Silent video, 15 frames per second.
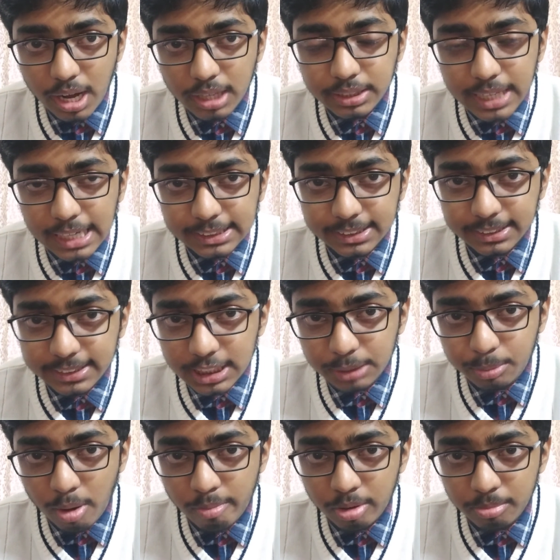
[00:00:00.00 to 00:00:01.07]
And that's the 6th
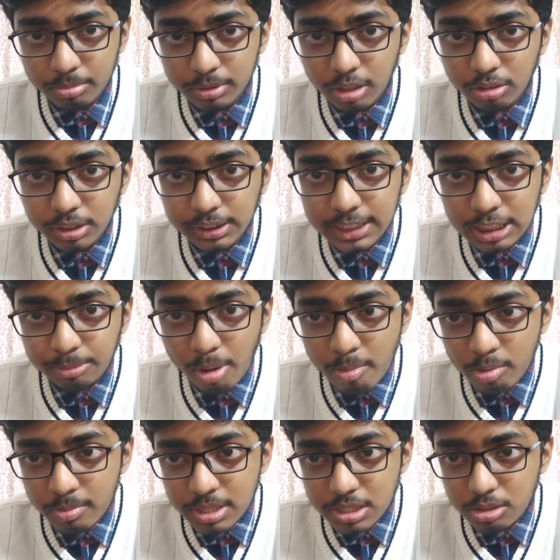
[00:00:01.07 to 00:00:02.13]
problem. Now the 6th
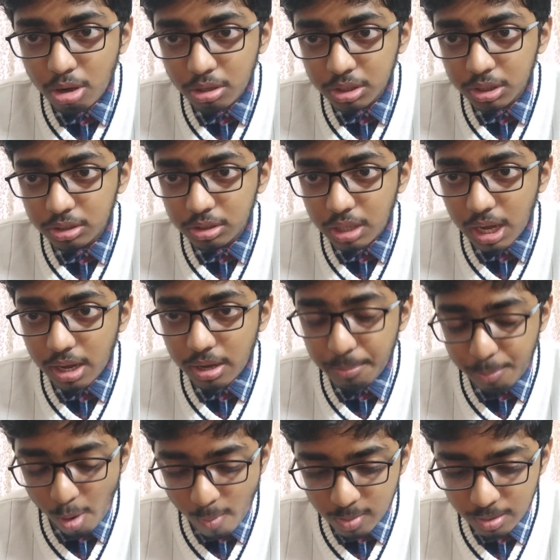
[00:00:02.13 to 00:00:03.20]
problem is not a
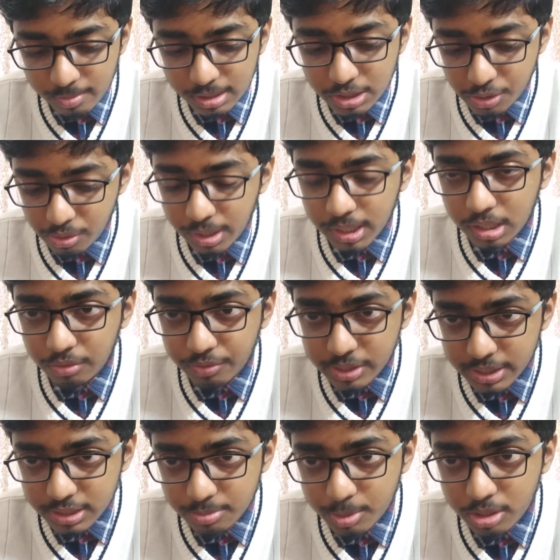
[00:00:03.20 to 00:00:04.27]
problem in theoretical
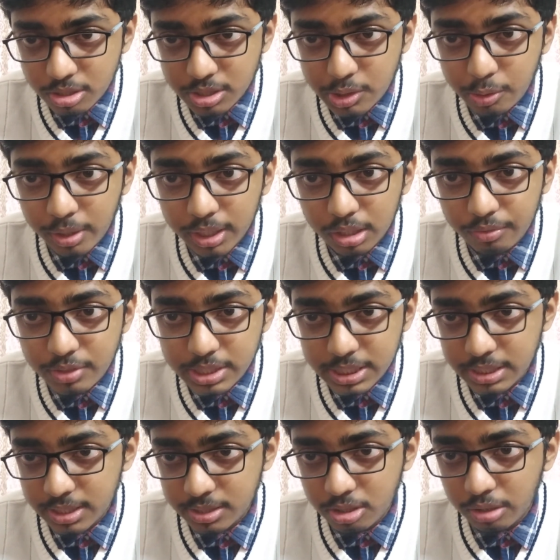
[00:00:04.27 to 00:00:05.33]
physics, because theoretical
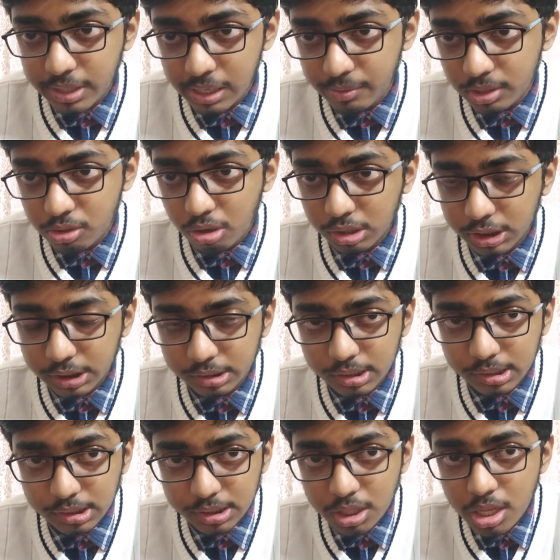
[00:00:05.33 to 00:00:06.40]
physics does not deal with
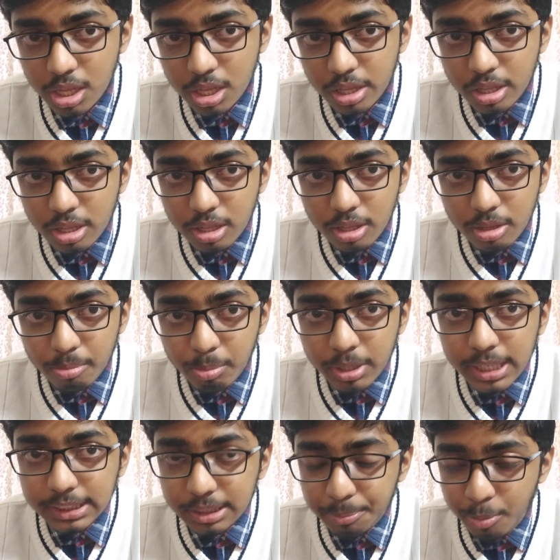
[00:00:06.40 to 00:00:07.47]
consciousness,
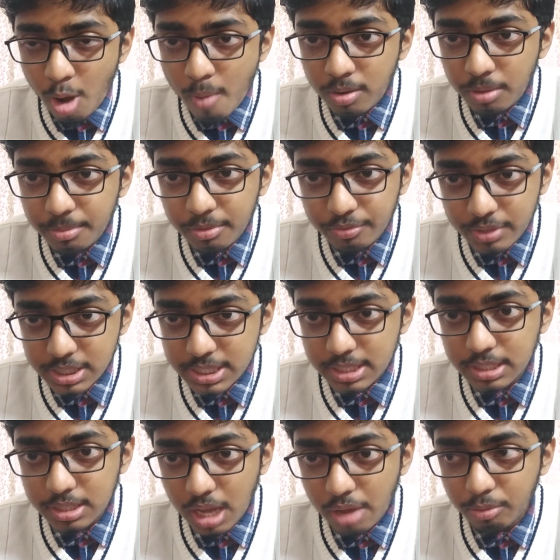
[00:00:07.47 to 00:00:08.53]
but it's a problem in
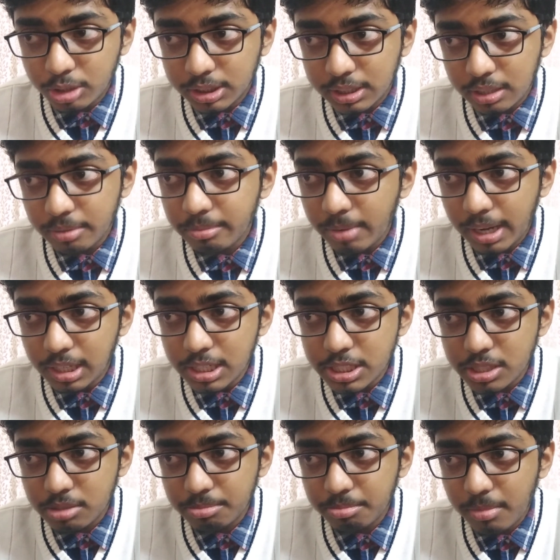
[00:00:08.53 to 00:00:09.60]
physics, I would say. At
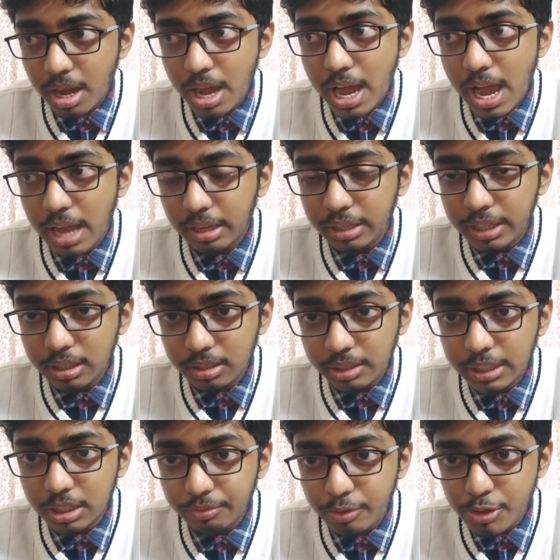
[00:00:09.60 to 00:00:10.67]
least in
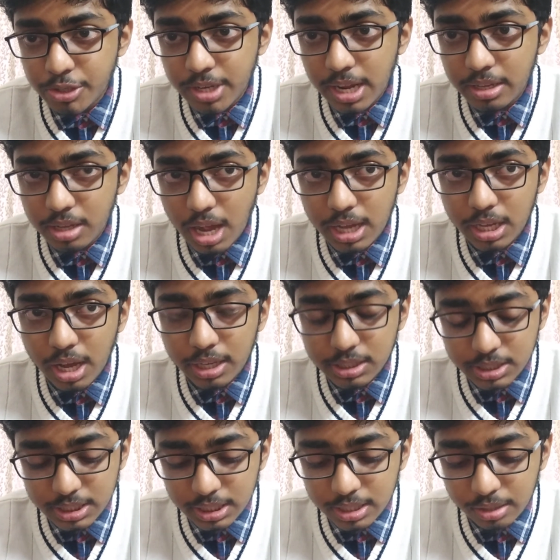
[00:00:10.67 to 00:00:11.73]
the future I
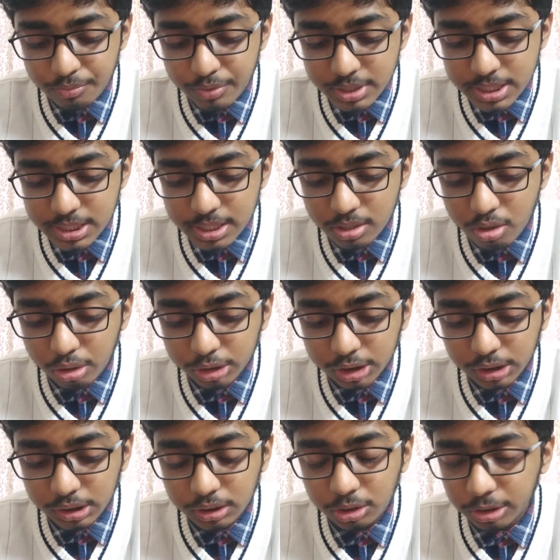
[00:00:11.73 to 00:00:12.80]
see that physics and
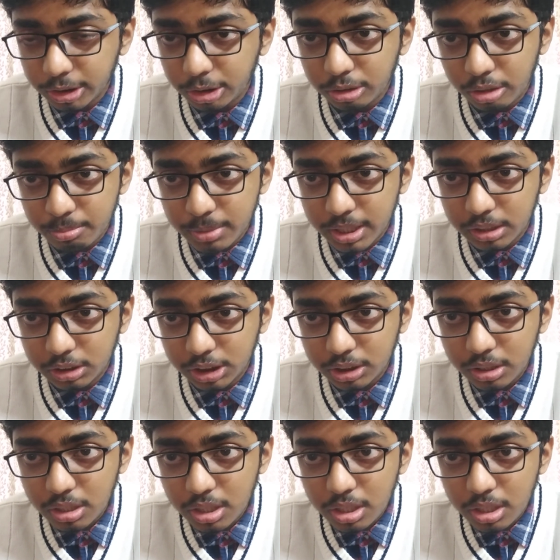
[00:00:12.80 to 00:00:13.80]
consciousness should merge.